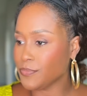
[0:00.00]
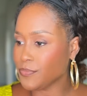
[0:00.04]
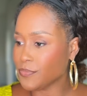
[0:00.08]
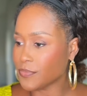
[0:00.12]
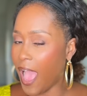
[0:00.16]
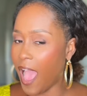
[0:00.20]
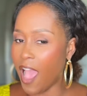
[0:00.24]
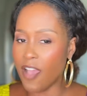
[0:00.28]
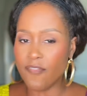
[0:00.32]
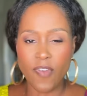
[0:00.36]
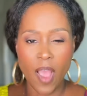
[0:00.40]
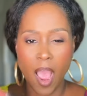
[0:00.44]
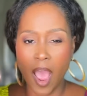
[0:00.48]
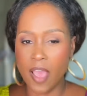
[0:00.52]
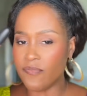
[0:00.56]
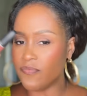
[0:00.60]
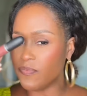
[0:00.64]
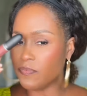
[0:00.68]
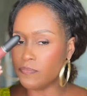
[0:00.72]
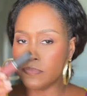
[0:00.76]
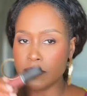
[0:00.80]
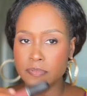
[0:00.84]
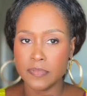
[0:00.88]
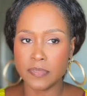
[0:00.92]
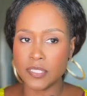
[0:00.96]
I've
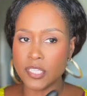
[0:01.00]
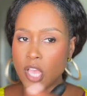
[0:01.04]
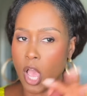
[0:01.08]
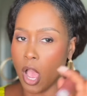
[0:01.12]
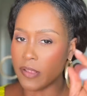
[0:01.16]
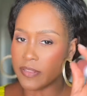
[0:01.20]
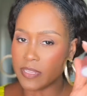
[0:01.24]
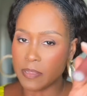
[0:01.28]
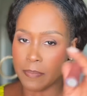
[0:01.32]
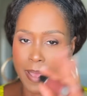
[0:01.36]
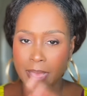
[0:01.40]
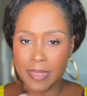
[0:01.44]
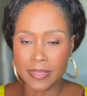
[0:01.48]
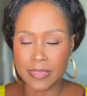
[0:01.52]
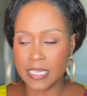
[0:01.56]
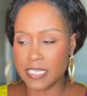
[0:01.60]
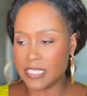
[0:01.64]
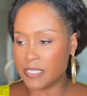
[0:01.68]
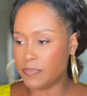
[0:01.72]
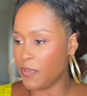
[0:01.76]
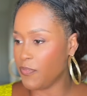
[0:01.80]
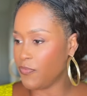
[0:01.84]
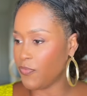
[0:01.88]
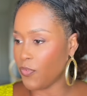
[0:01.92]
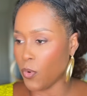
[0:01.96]
talked about this
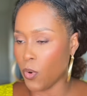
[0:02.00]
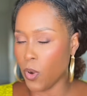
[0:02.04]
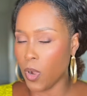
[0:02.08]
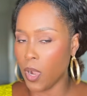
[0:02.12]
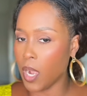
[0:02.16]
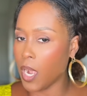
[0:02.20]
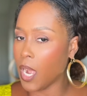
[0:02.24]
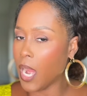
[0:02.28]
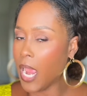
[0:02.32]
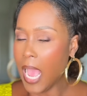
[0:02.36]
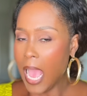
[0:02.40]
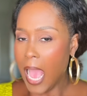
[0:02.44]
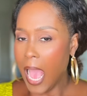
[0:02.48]
before.